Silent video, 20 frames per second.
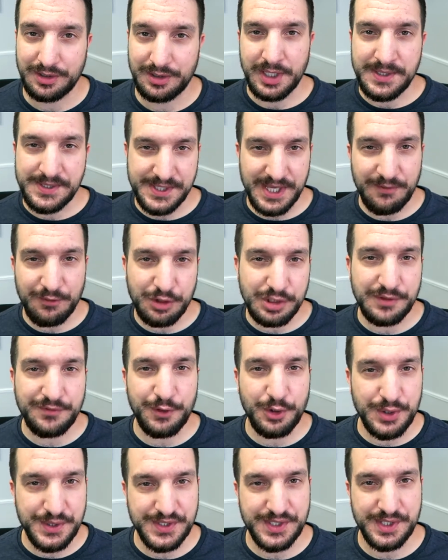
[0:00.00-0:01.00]
In several
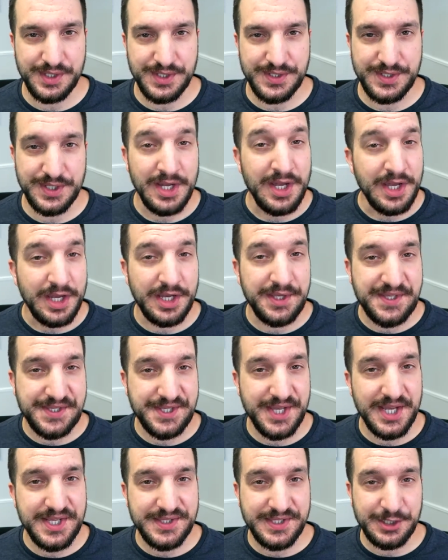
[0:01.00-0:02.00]
verses, it
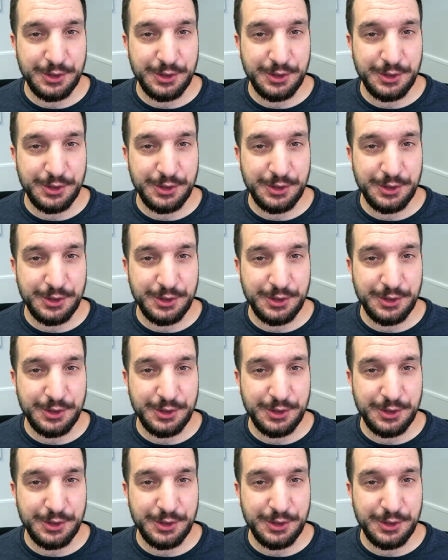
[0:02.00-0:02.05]
says